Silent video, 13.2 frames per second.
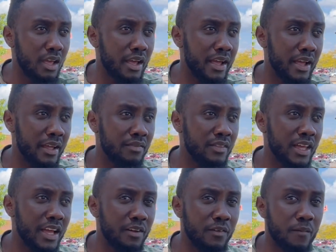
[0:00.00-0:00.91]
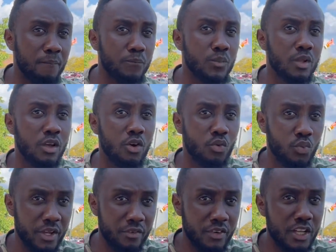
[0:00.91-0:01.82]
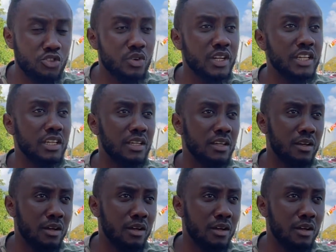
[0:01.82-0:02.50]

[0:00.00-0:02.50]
And then we eventually